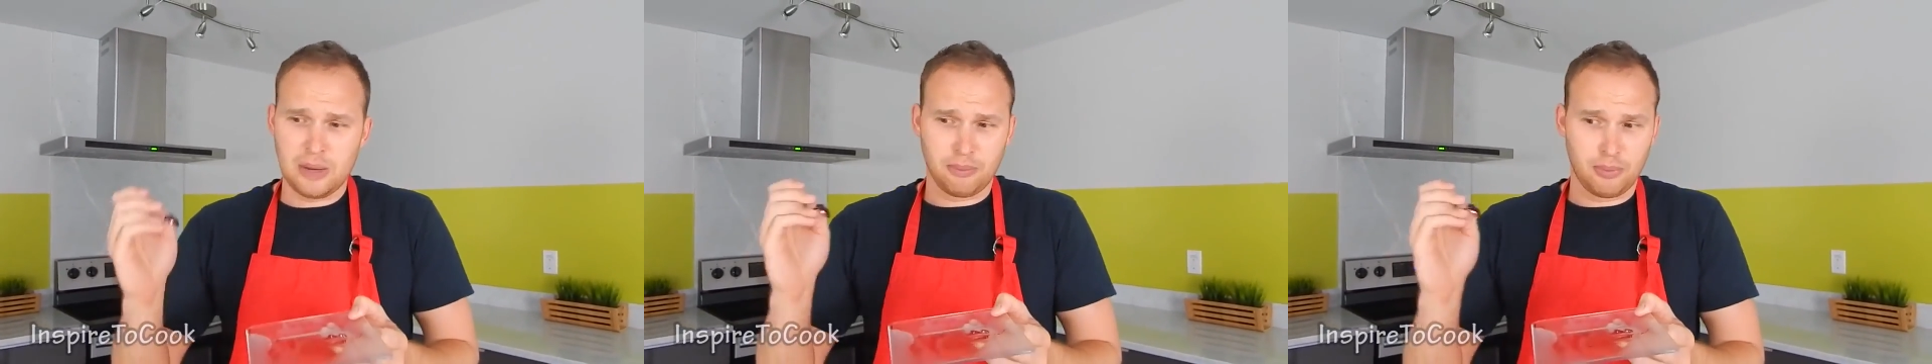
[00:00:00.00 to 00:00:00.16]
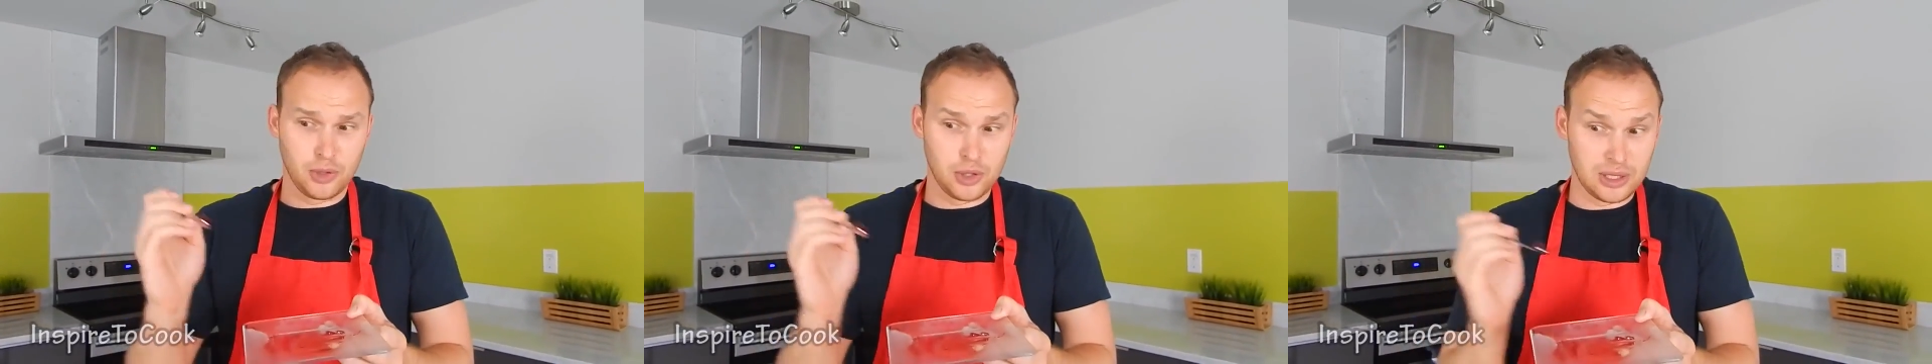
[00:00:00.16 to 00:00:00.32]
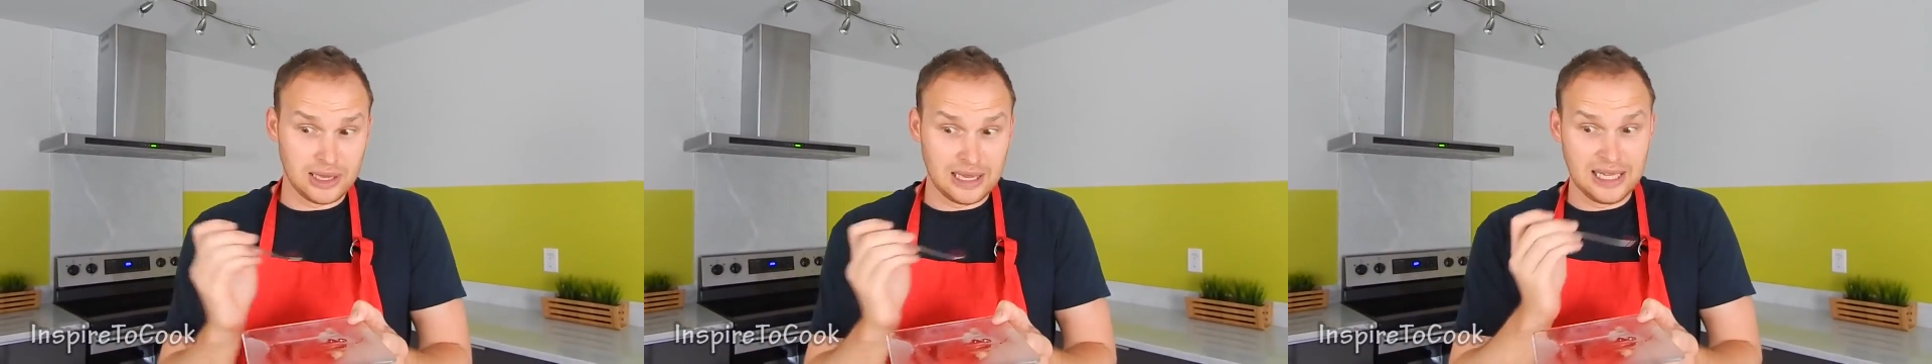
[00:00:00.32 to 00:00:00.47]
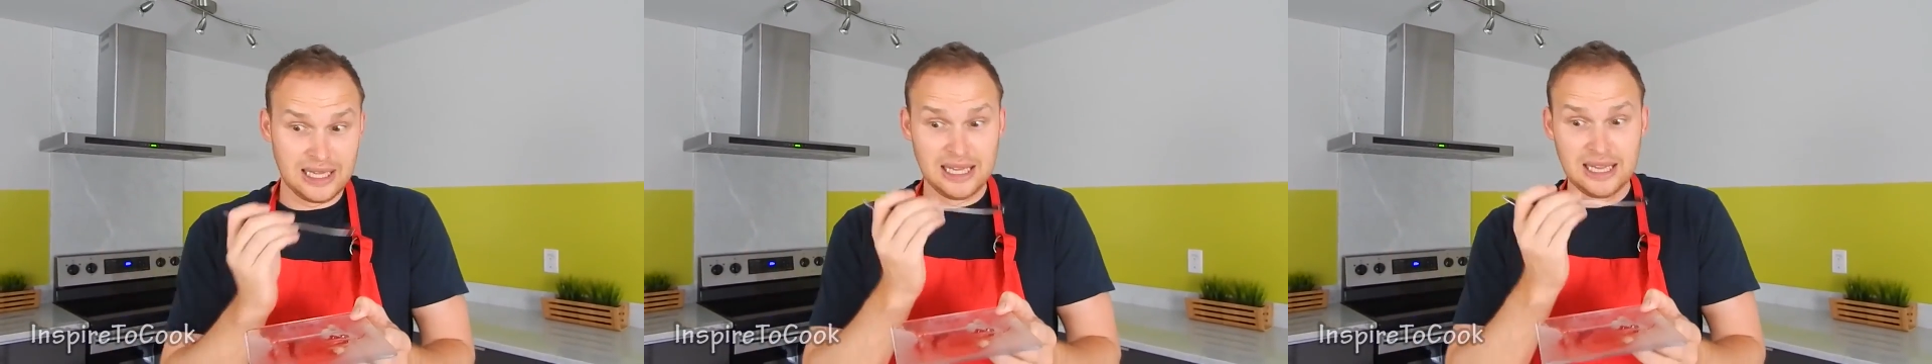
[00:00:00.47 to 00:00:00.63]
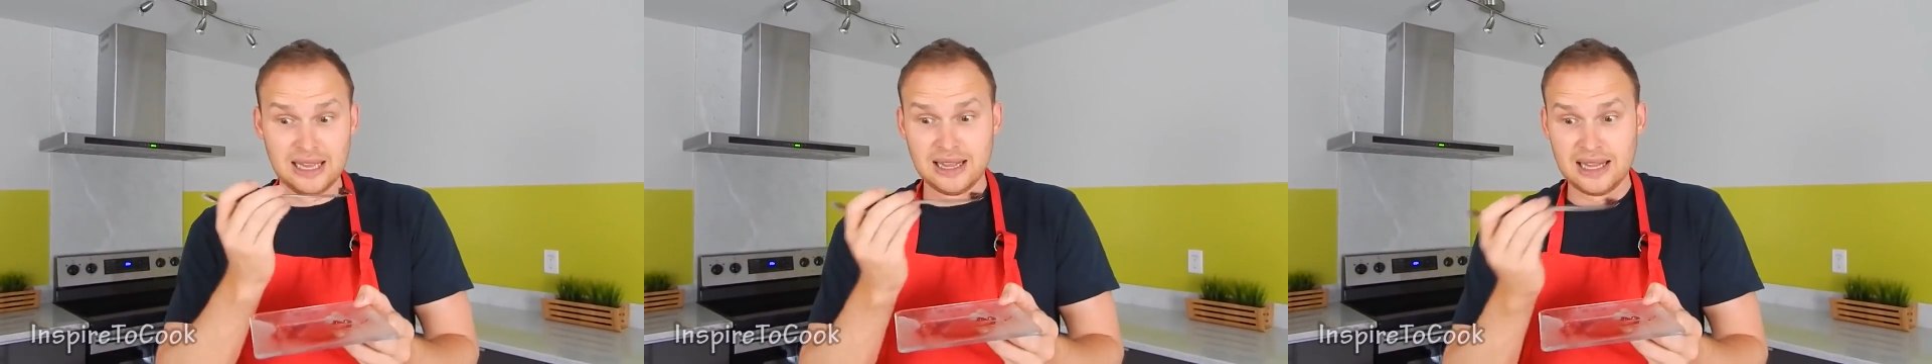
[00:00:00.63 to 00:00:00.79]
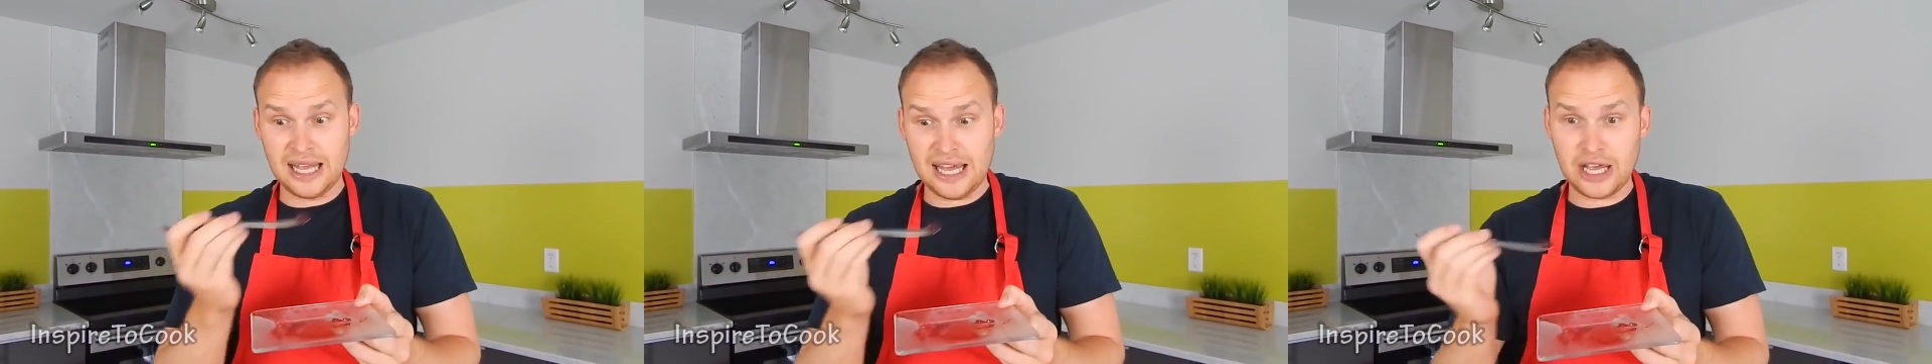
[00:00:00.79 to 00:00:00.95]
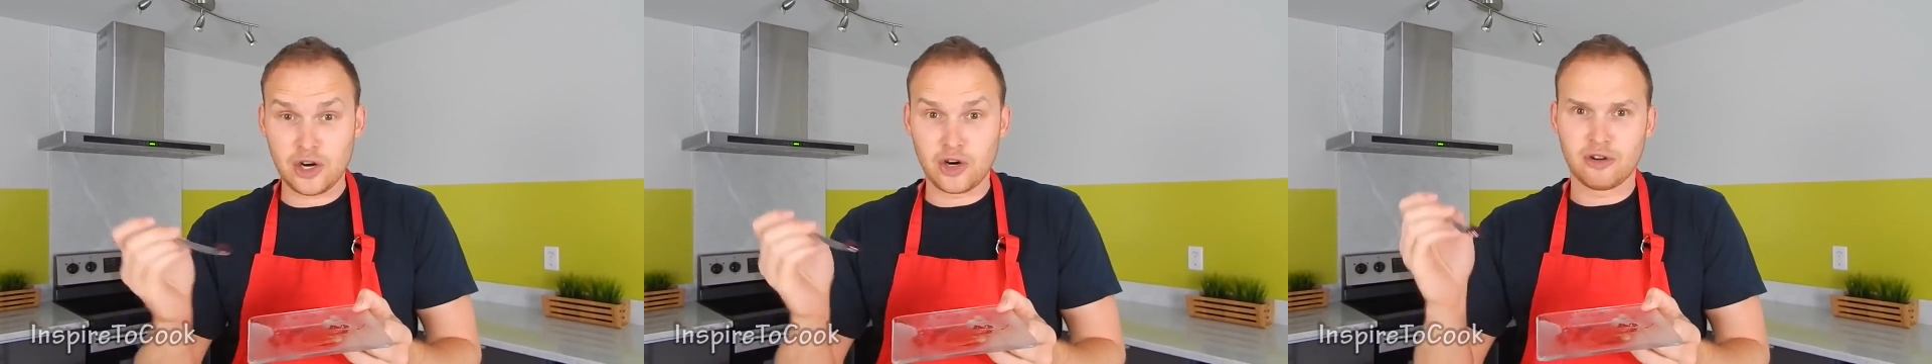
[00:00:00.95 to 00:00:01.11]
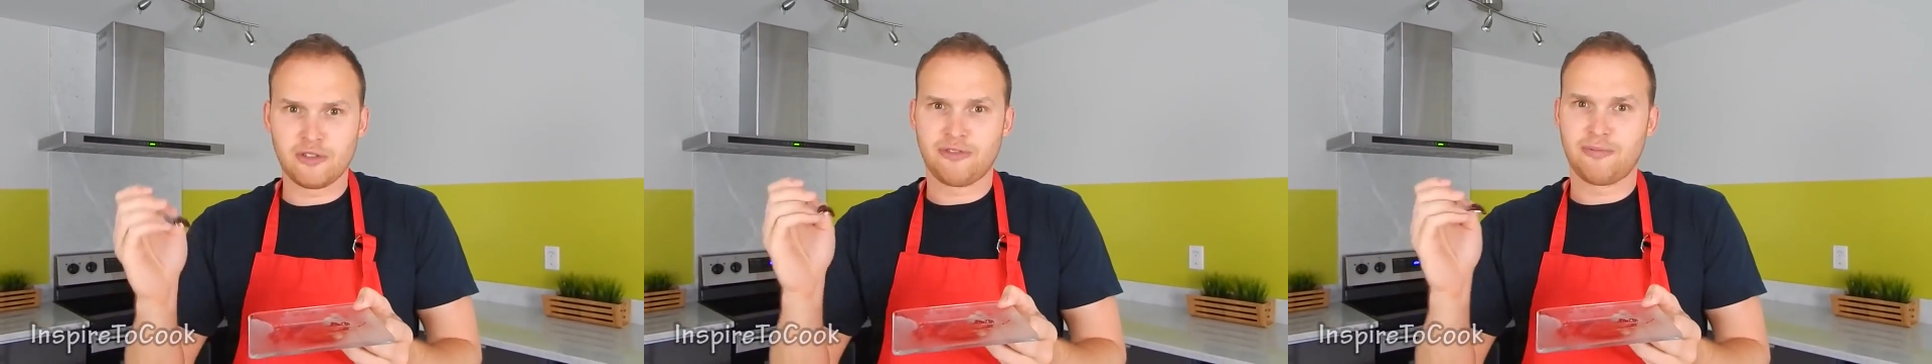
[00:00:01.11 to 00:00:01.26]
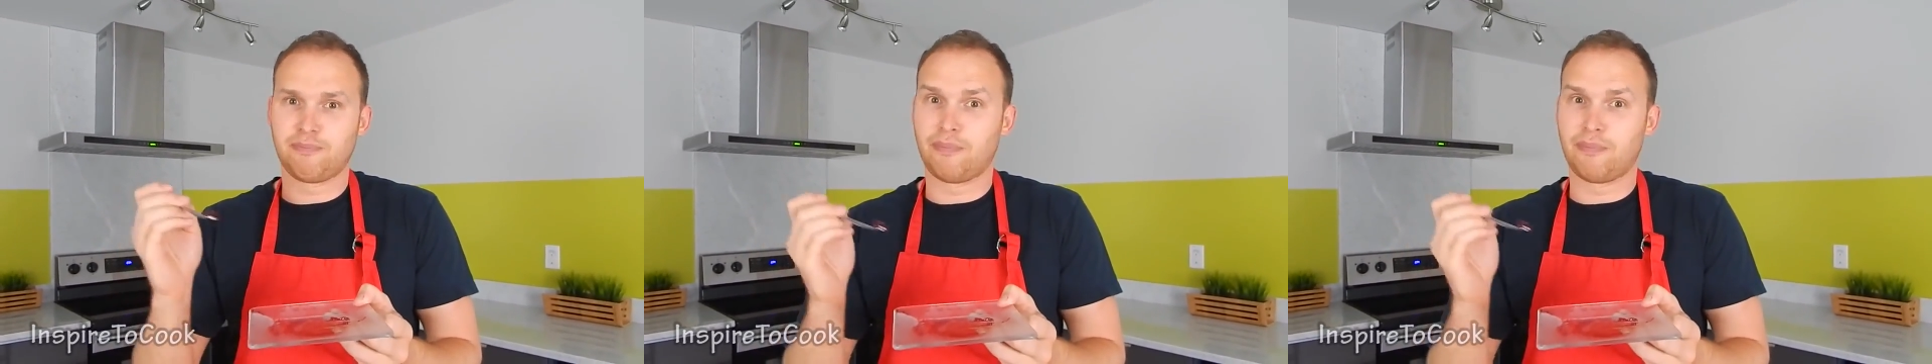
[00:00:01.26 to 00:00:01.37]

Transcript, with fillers: Put a little layer of